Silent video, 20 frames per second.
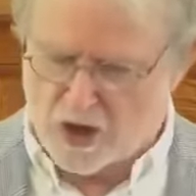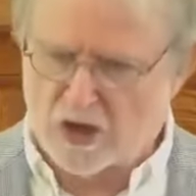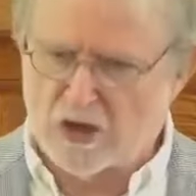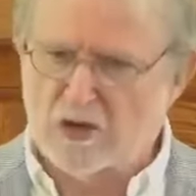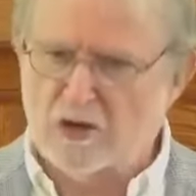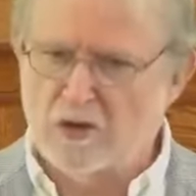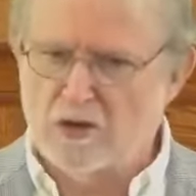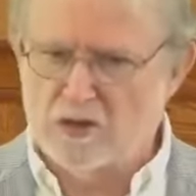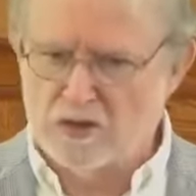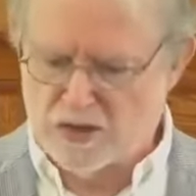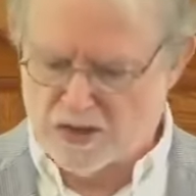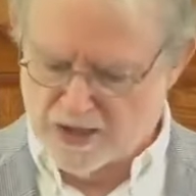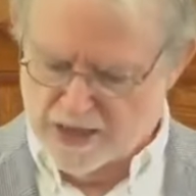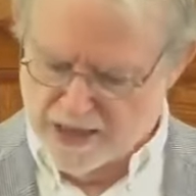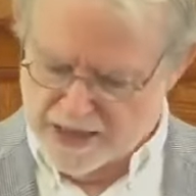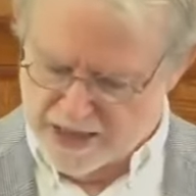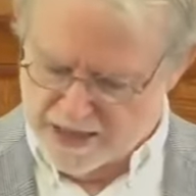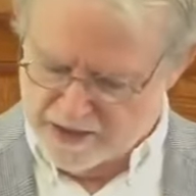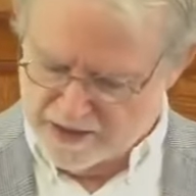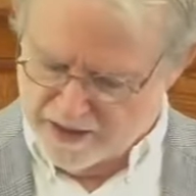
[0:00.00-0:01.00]
martyrs
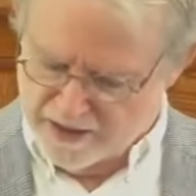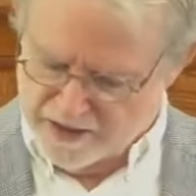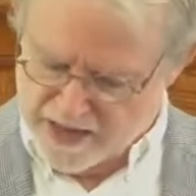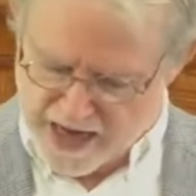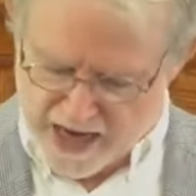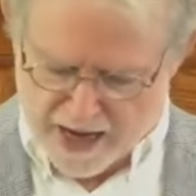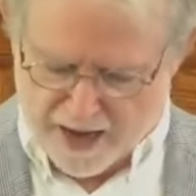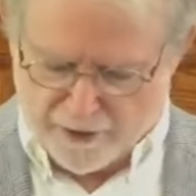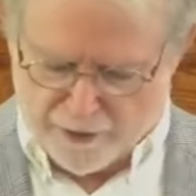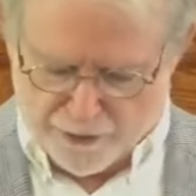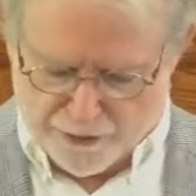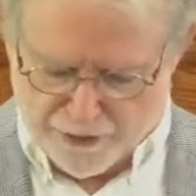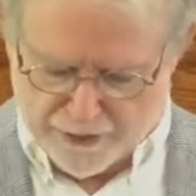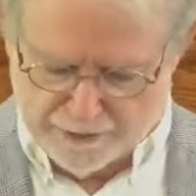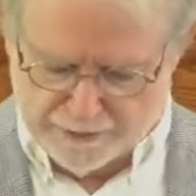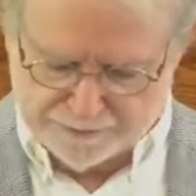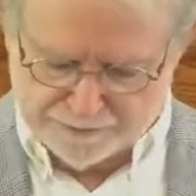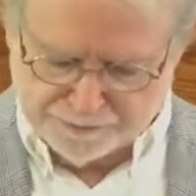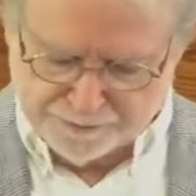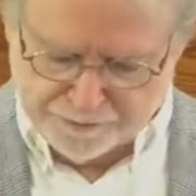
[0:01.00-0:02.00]
to death.
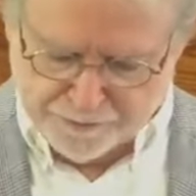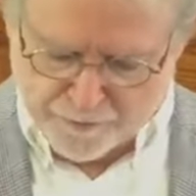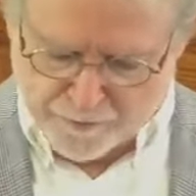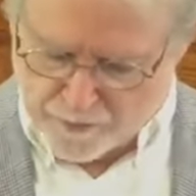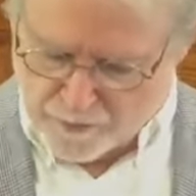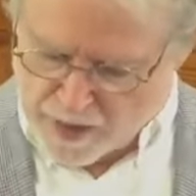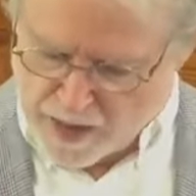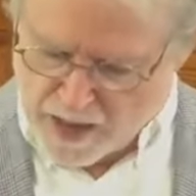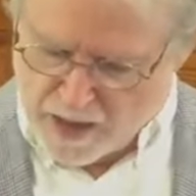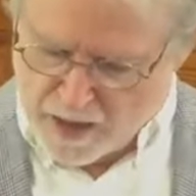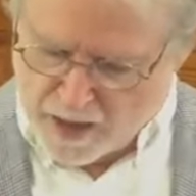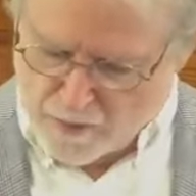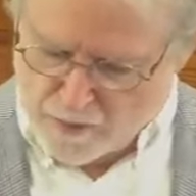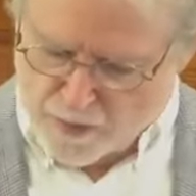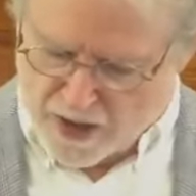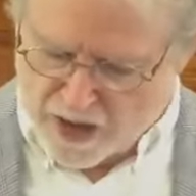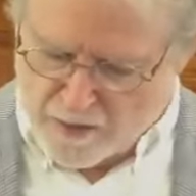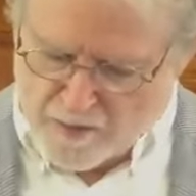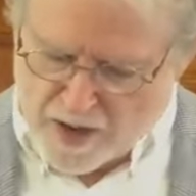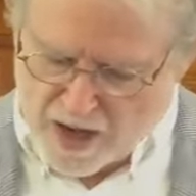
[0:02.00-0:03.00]

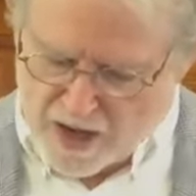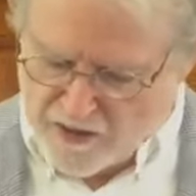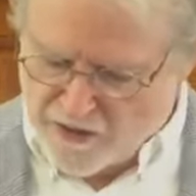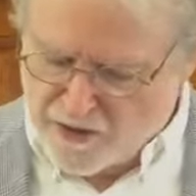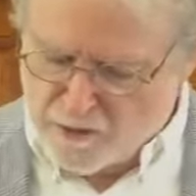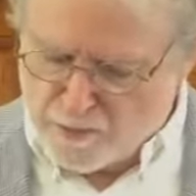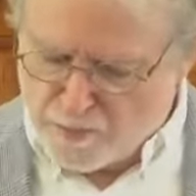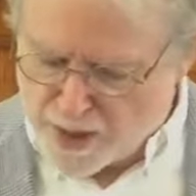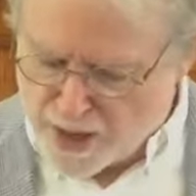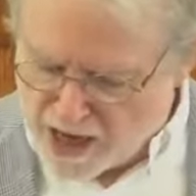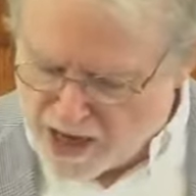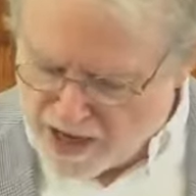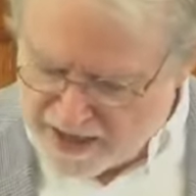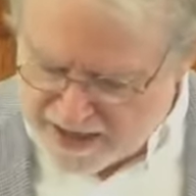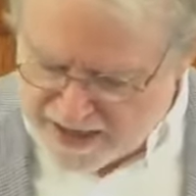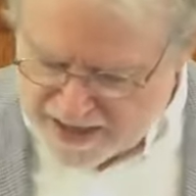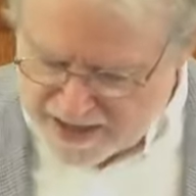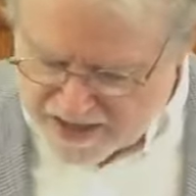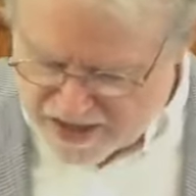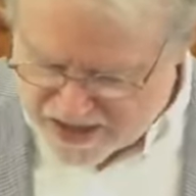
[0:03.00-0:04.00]
But among the
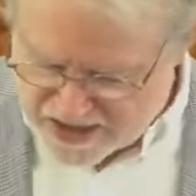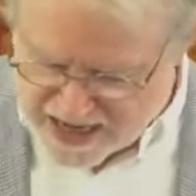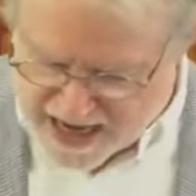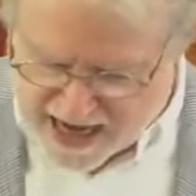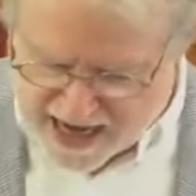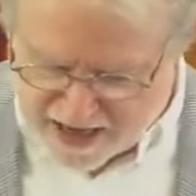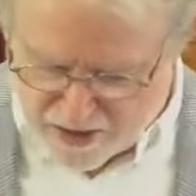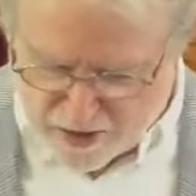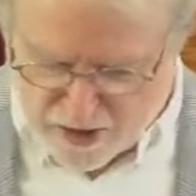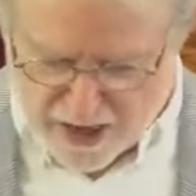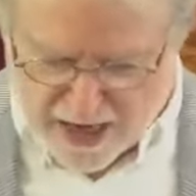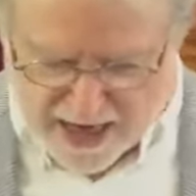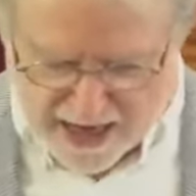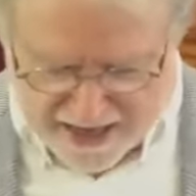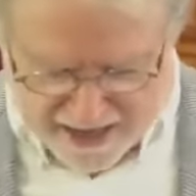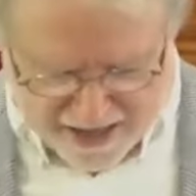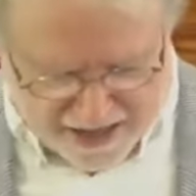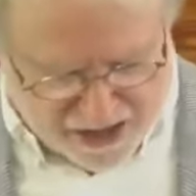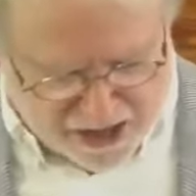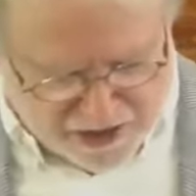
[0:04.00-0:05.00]
bodies scattered
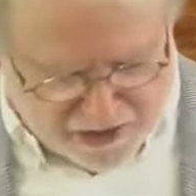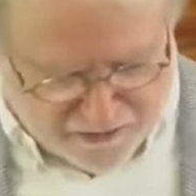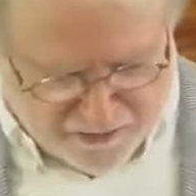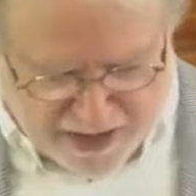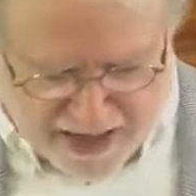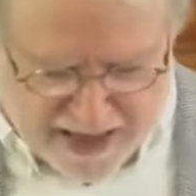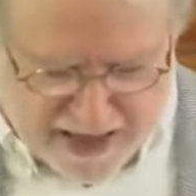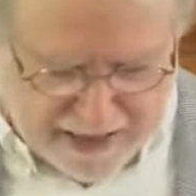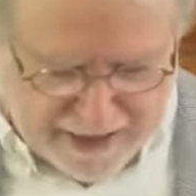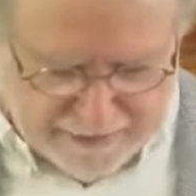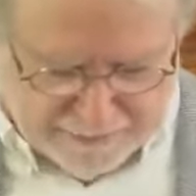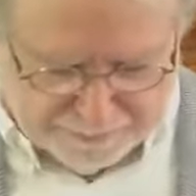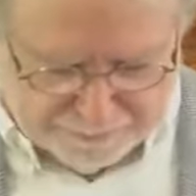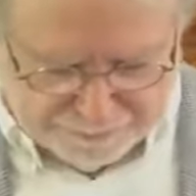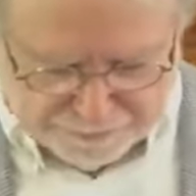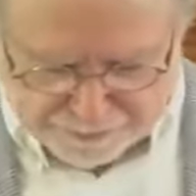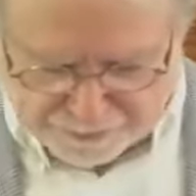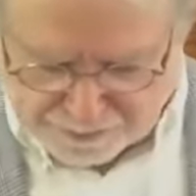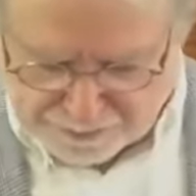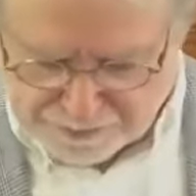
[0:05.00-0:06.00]
at his feet
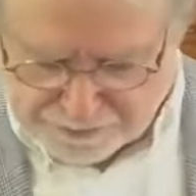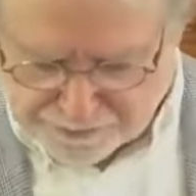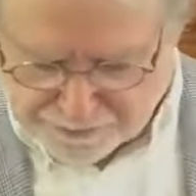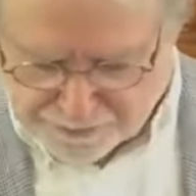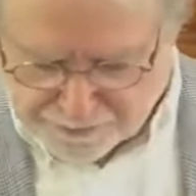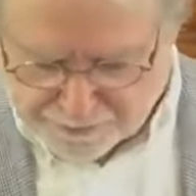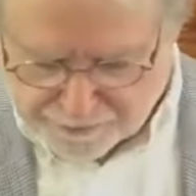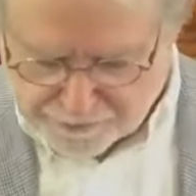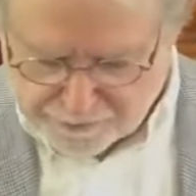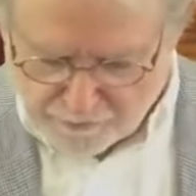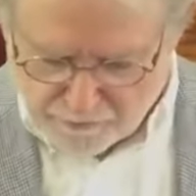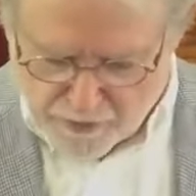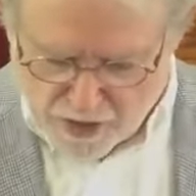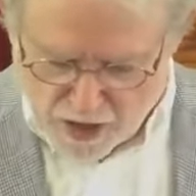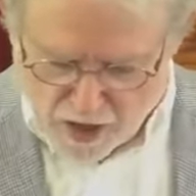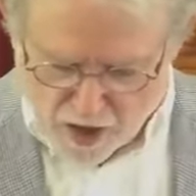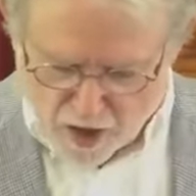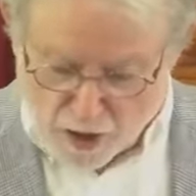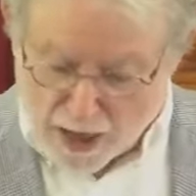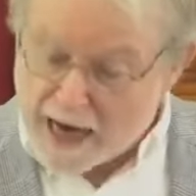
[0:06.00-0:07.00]

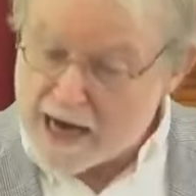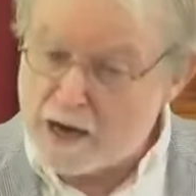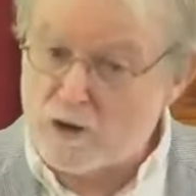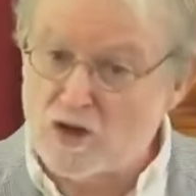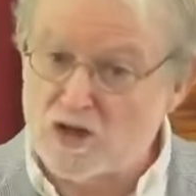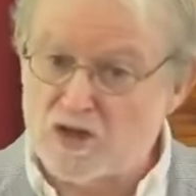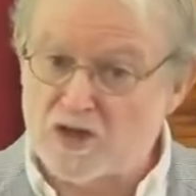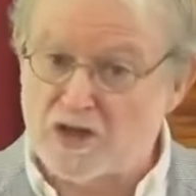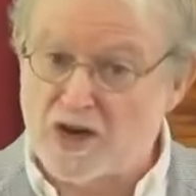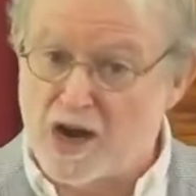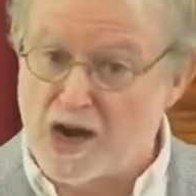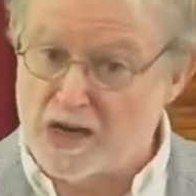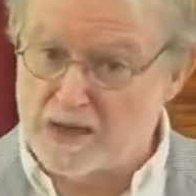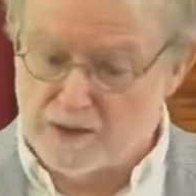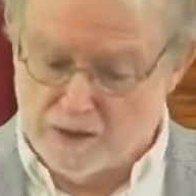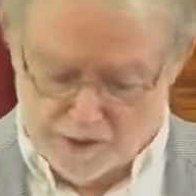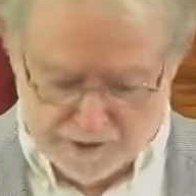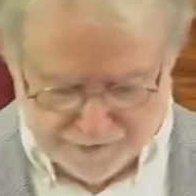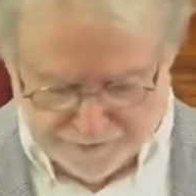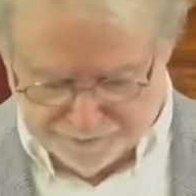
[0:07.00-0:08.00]
are
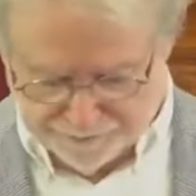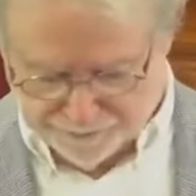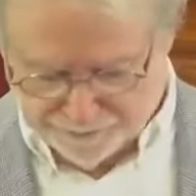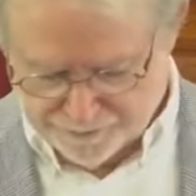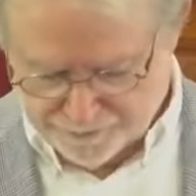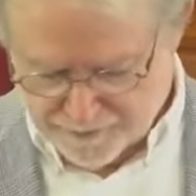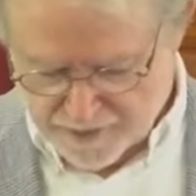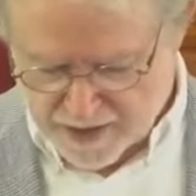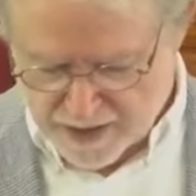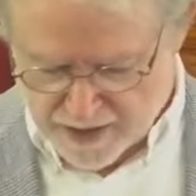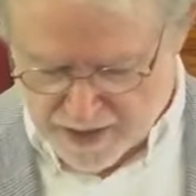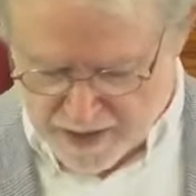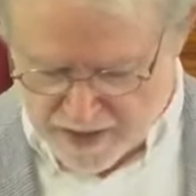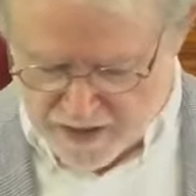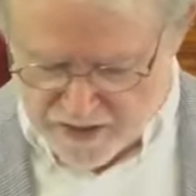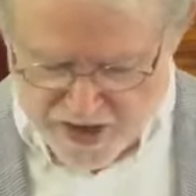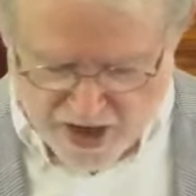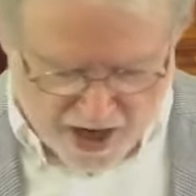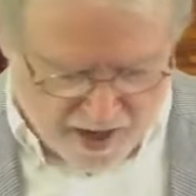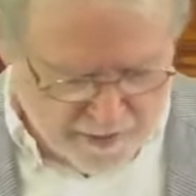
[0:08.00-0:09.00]
Aristotle,
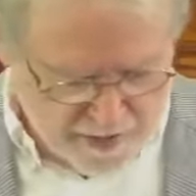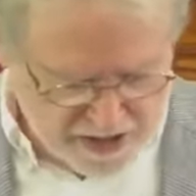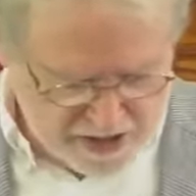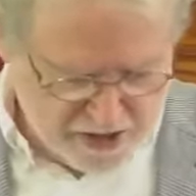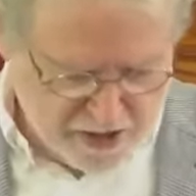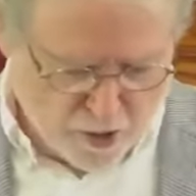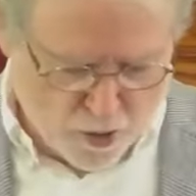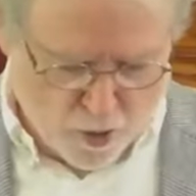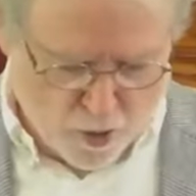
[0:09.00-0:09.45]
Thomas